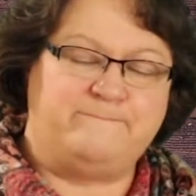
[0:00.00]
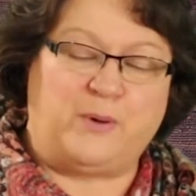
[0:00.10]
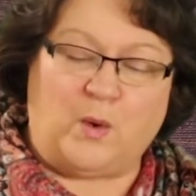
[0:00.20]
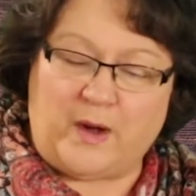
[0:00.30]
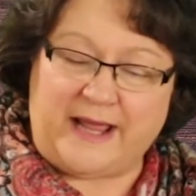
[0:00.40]

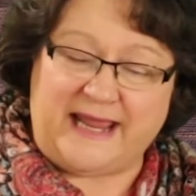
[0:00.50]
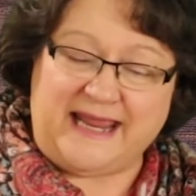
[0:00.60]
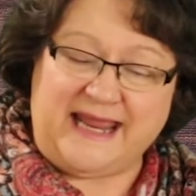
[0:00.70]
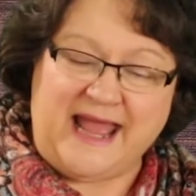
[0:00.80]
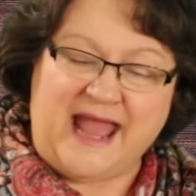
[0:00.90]

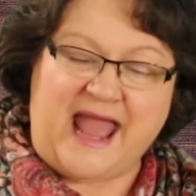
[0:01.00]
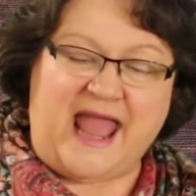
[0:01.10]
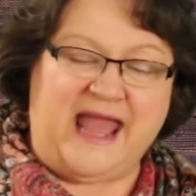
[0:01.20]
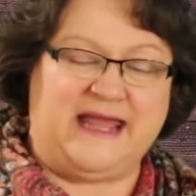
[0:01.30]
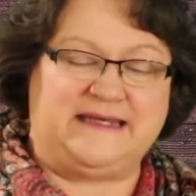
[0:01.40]
boy,
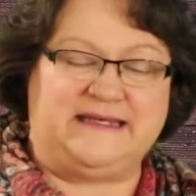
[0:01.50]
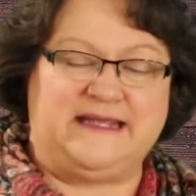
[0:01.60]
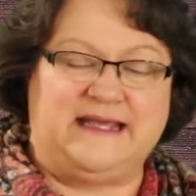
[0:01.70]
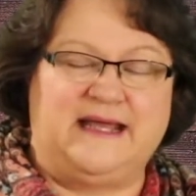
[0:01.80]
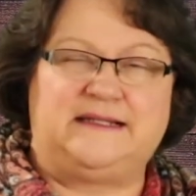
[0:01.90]
and
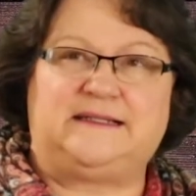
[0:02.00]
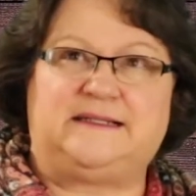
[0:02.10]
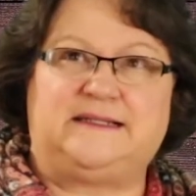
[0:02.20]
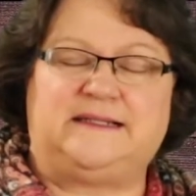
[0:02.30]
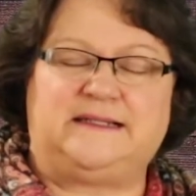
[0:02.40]

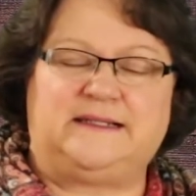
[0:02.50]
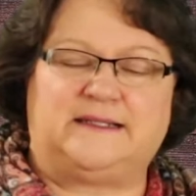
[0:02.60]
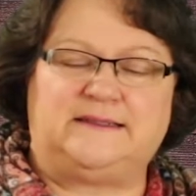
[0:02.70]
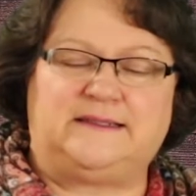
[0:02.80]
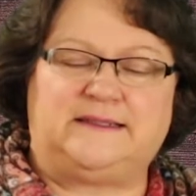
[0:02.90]

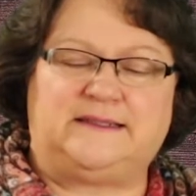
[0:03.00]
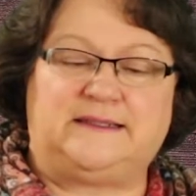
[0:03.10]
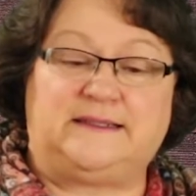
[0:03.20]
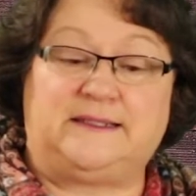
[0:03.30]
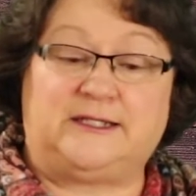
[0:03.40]

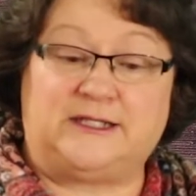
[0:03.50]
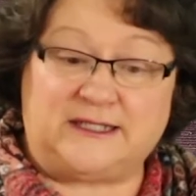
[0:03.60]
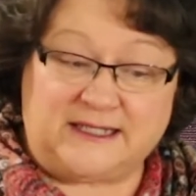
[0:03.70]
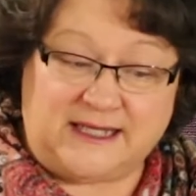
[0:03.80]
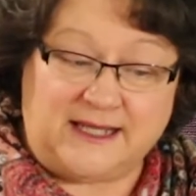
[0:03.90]

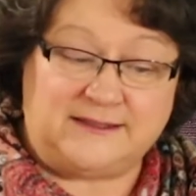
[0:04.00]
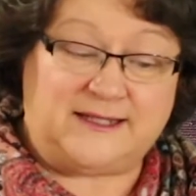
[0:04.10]
look.